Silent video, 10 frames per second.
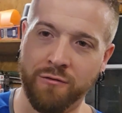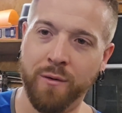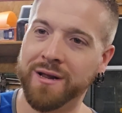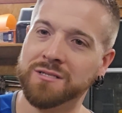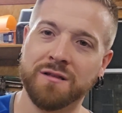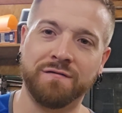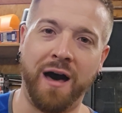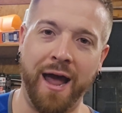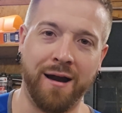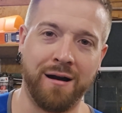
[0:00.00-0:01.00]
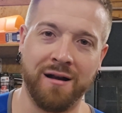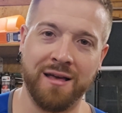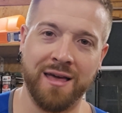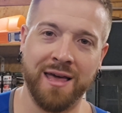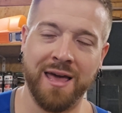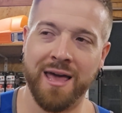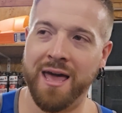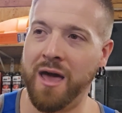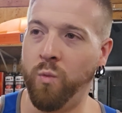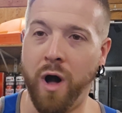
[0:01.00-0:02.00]
throwing it into the fire,
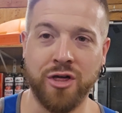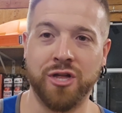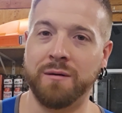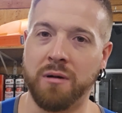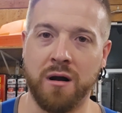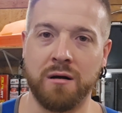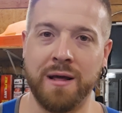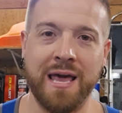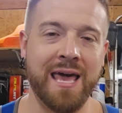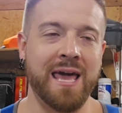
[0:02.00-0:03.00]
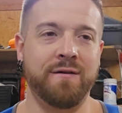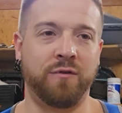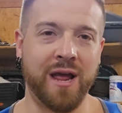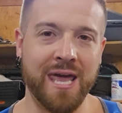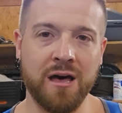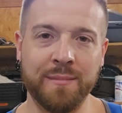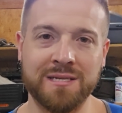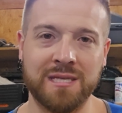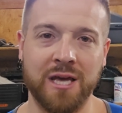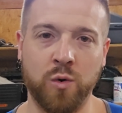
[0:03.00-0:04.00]
and watching it burn. For him,
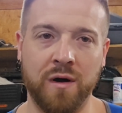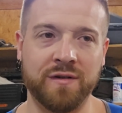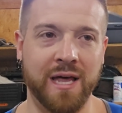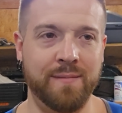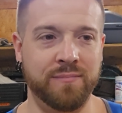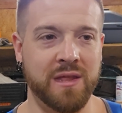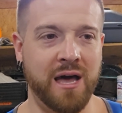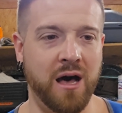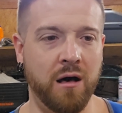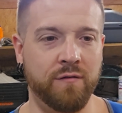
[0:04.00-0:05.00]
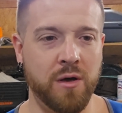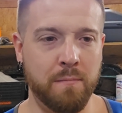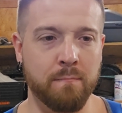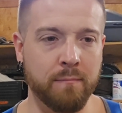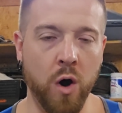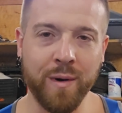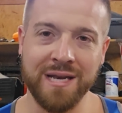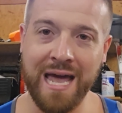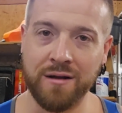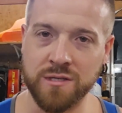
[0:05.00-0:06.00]
it's the equivalent of
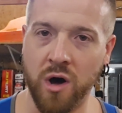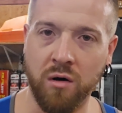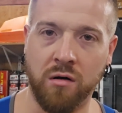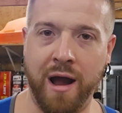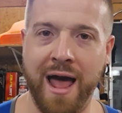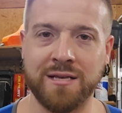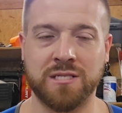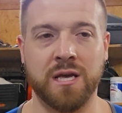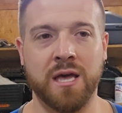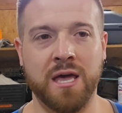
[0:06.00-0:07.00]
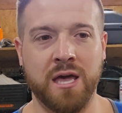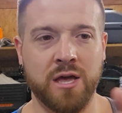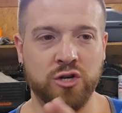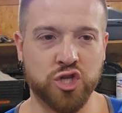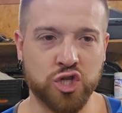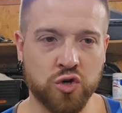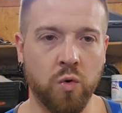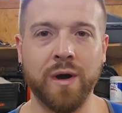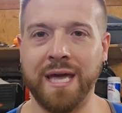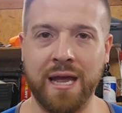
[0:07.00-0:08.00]
mowing down tall grass,
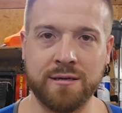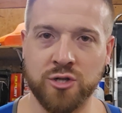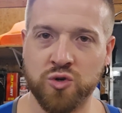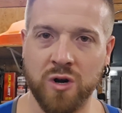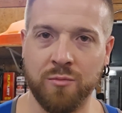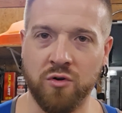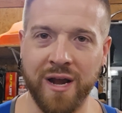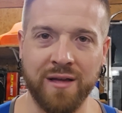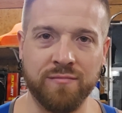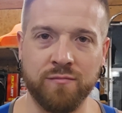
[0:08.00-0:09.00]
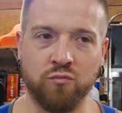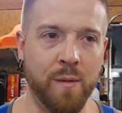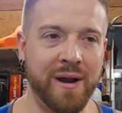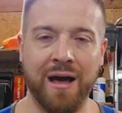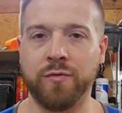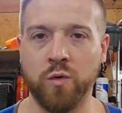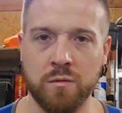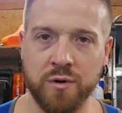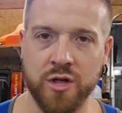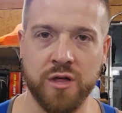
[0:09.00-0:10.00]
destroying shrubbery, and ripping out
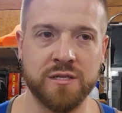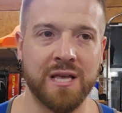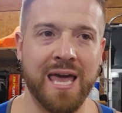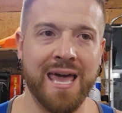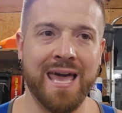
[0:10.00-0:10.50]
thorn bushes.